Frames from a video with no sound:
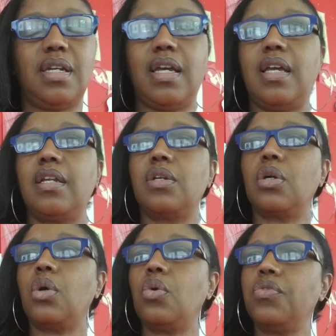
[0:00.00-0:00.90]
And
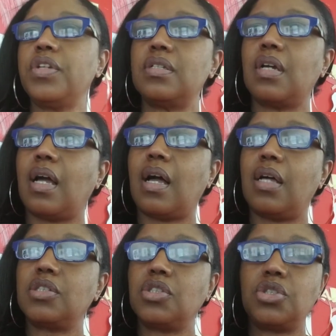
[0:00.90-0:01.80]
COVID
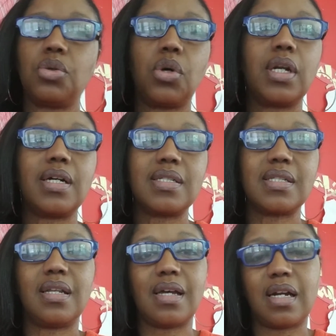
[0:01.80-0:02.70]
taught us
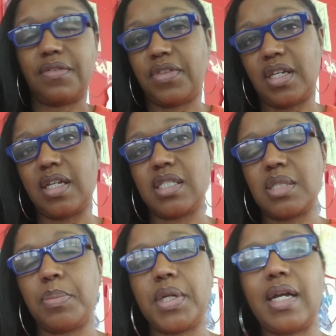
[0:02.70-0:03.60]
a lot of things,
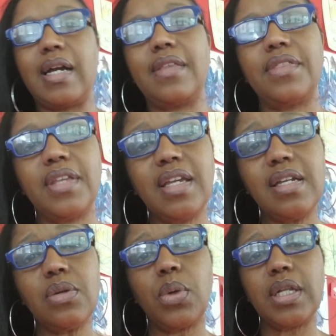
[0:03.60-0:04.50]
but I
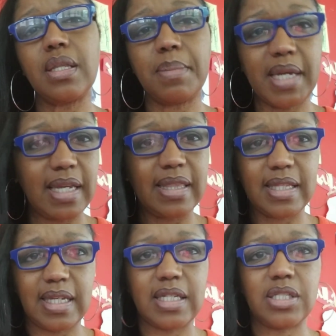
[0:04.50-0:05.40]
think one of the main
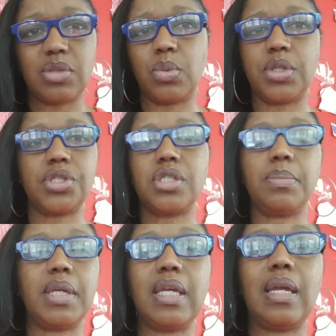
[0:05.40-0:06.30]
things was to
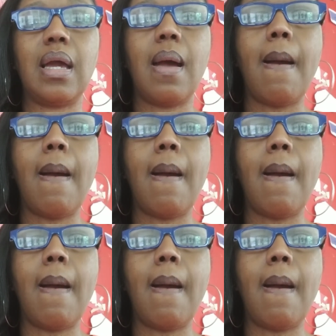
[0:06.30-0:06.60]
be